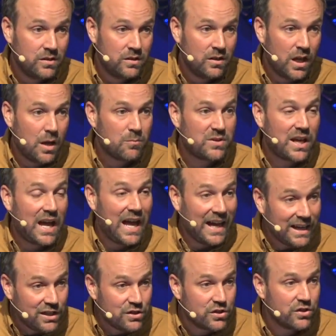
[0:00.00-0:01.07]
I'm
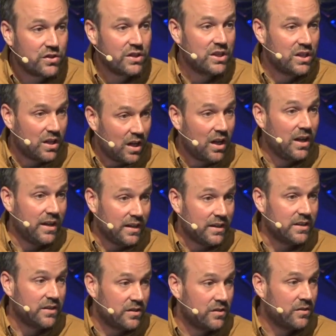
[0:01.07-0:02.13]
kinder than God.
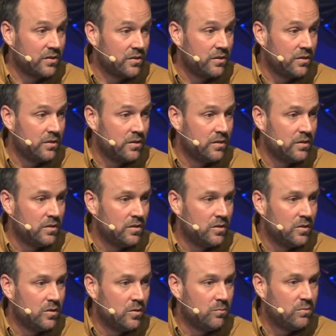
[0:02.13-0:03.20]

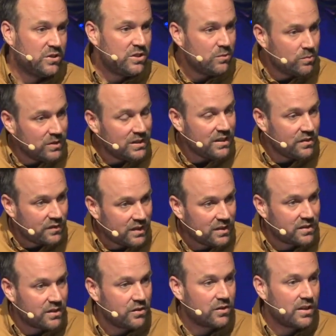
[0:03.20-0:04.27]
But do you really think
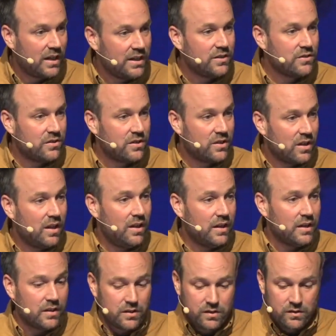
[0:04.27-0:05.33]
that you're kinder than
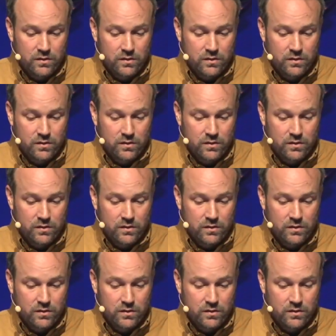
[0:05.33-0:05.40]
God?